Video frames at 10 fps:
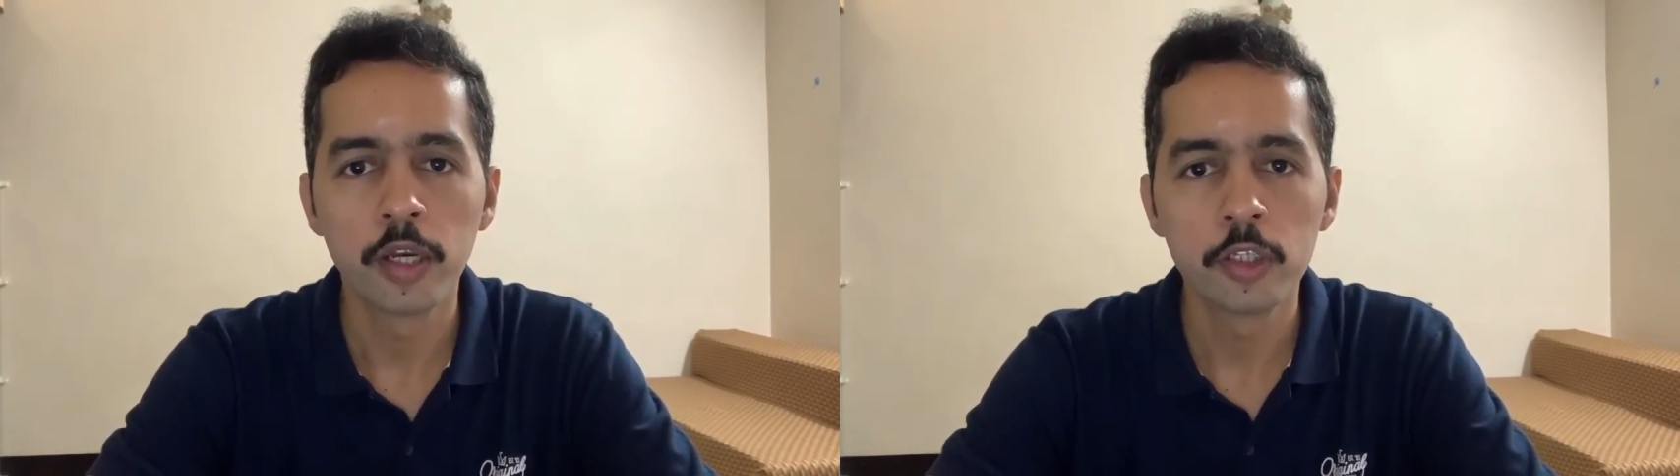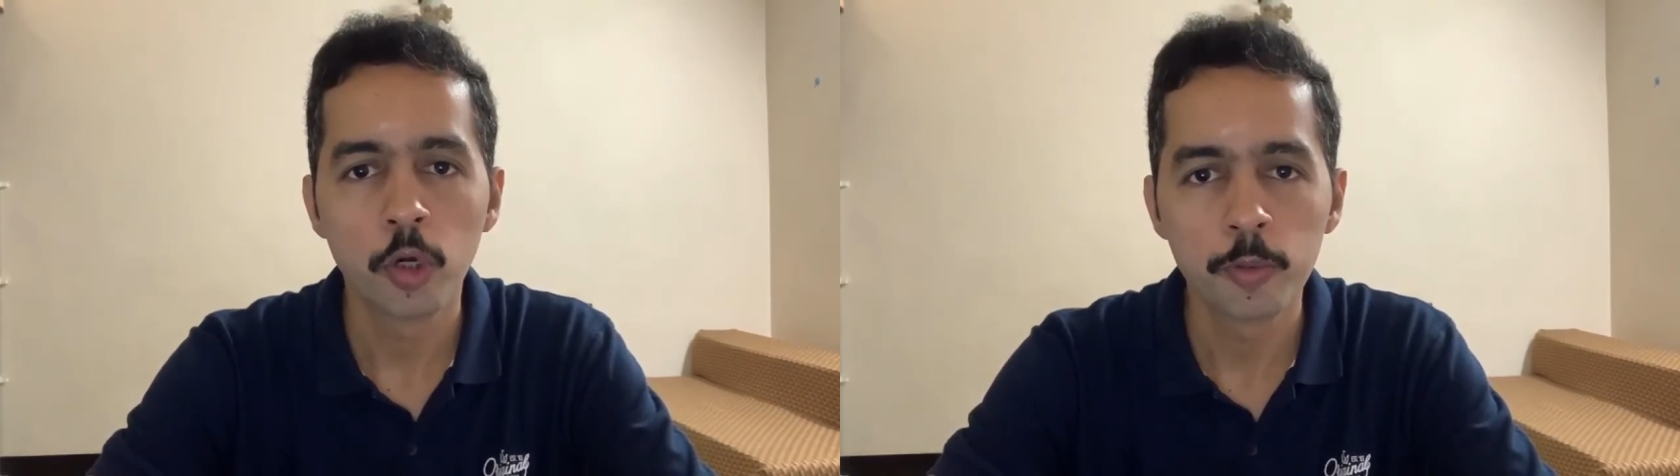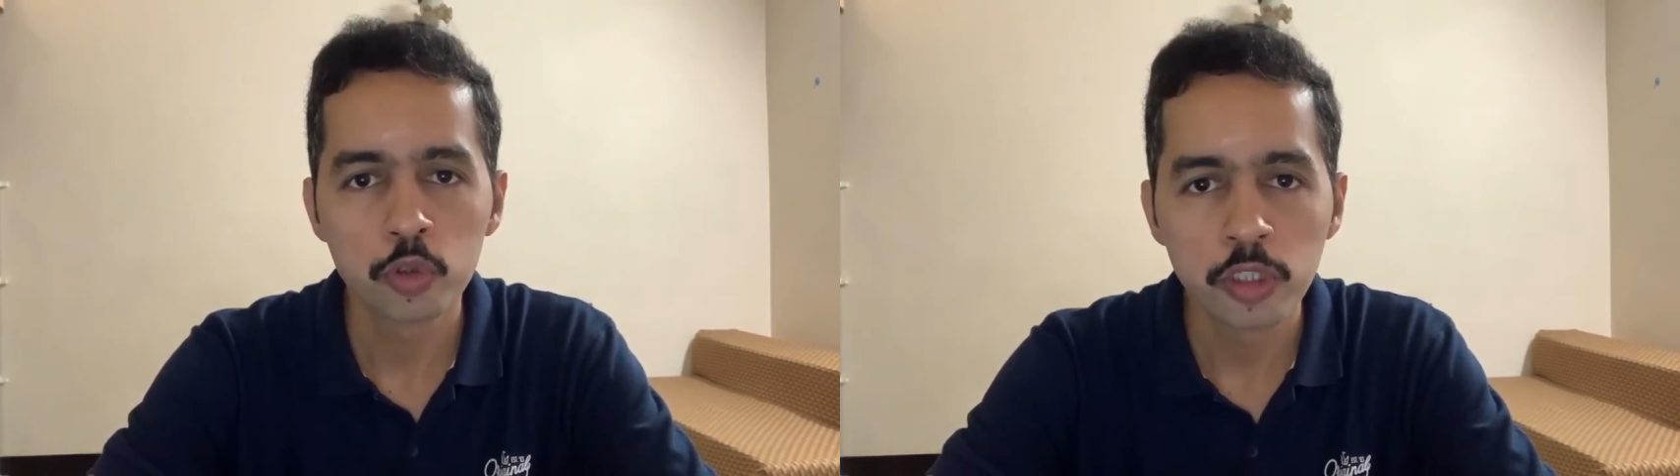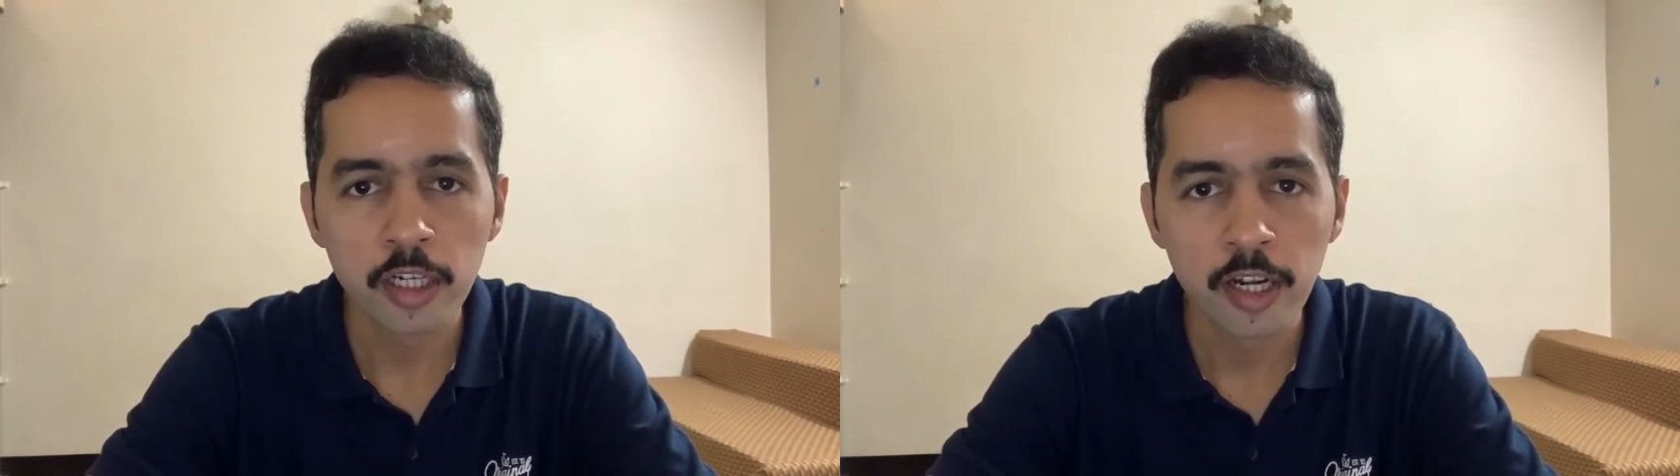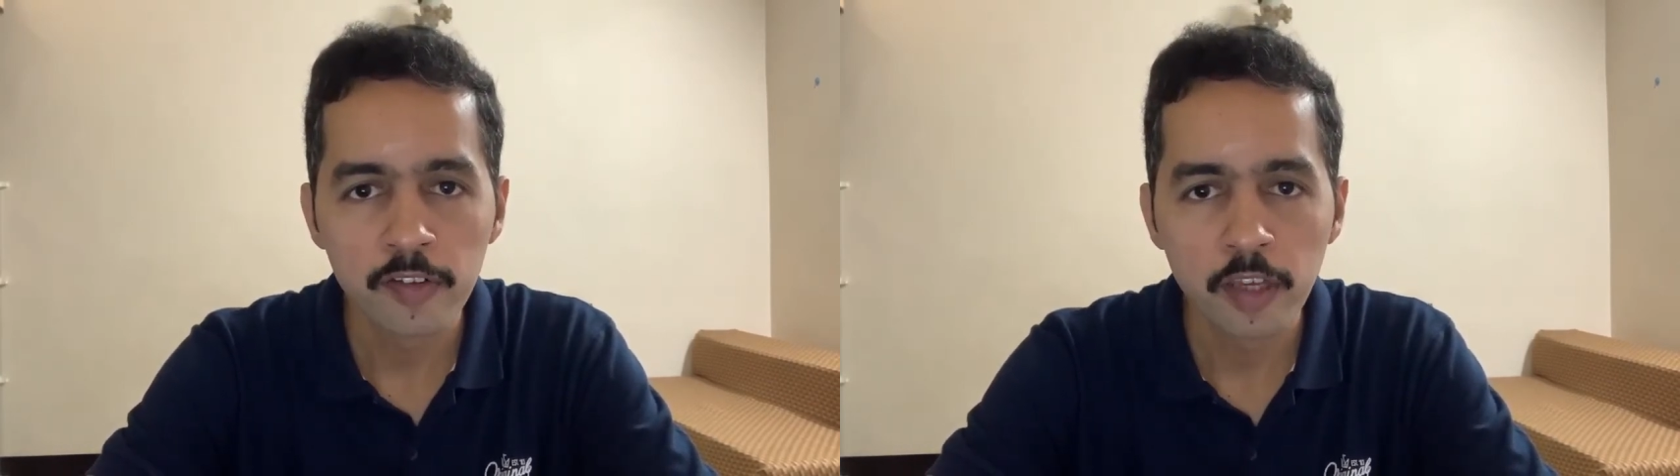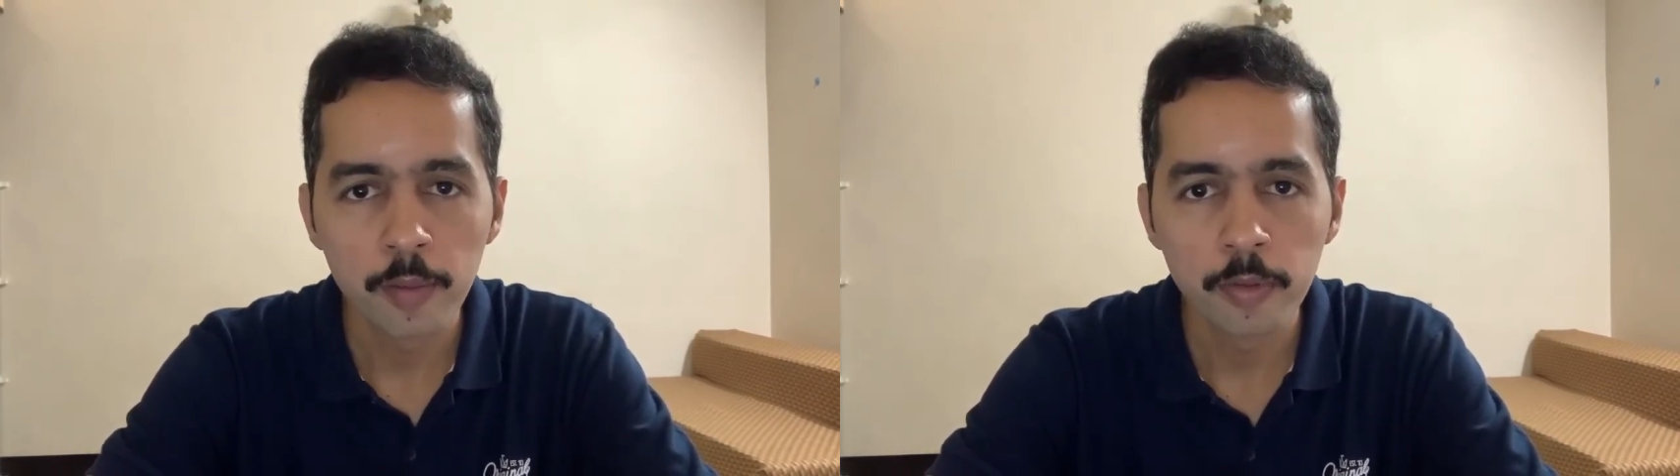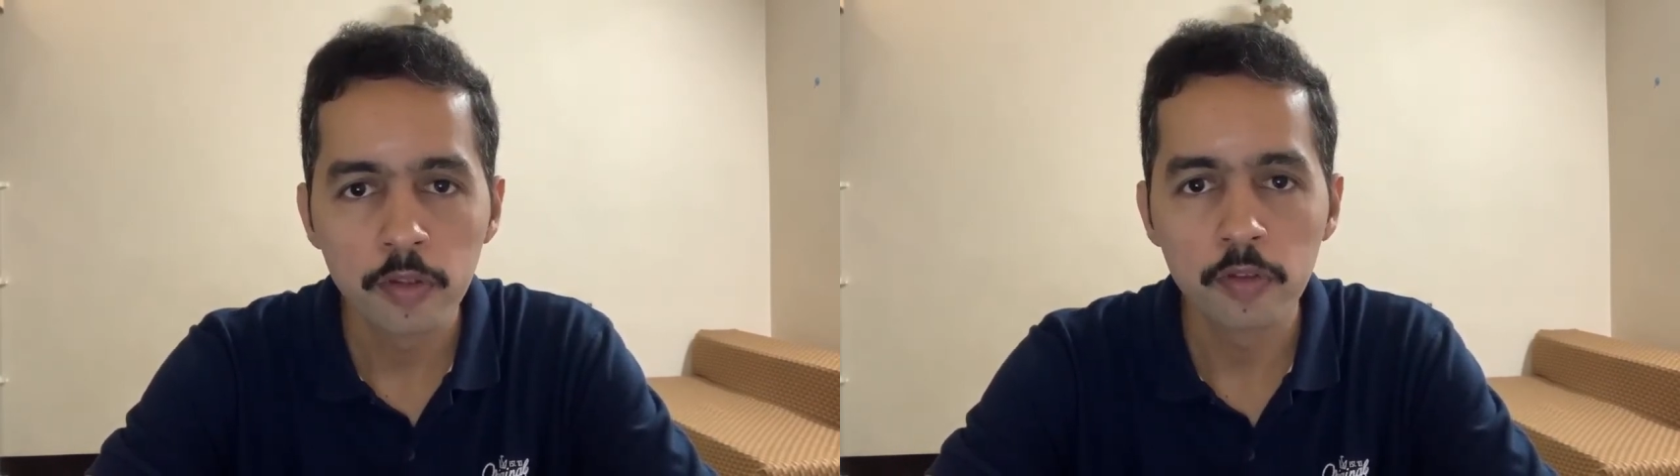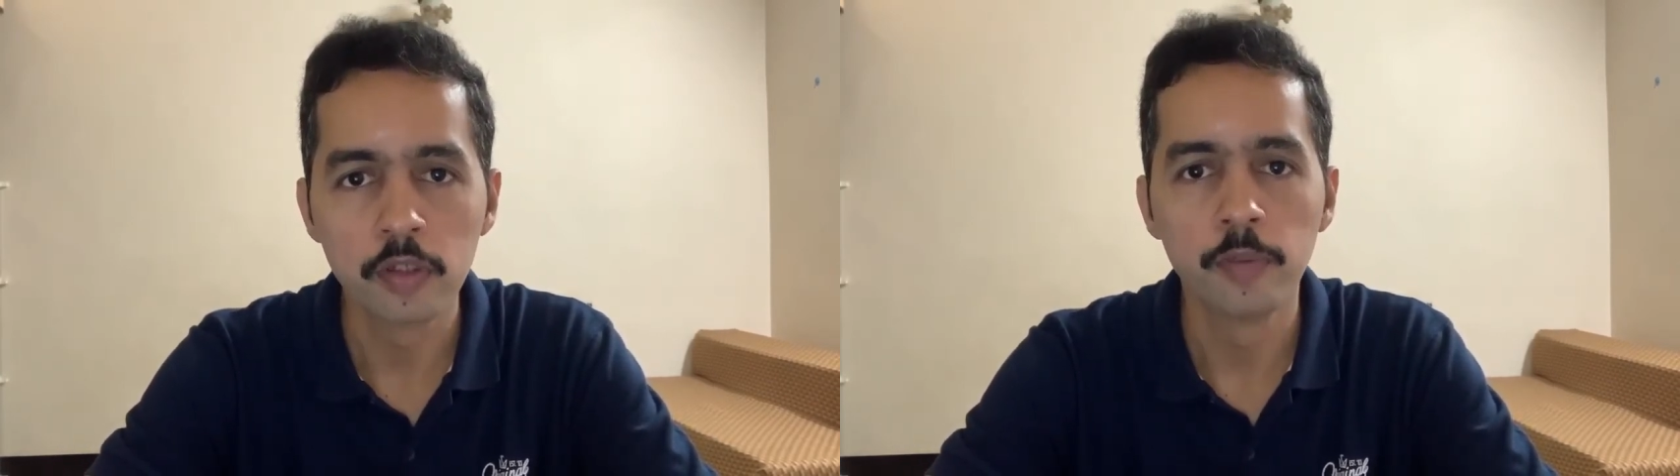the opportunity landscape
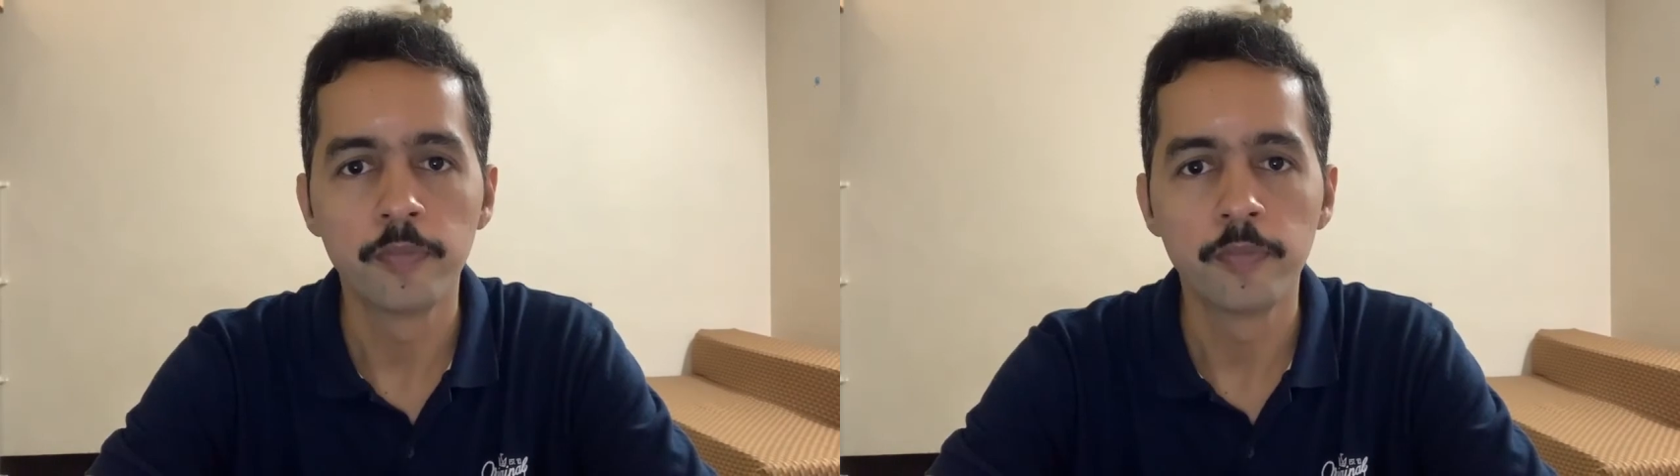is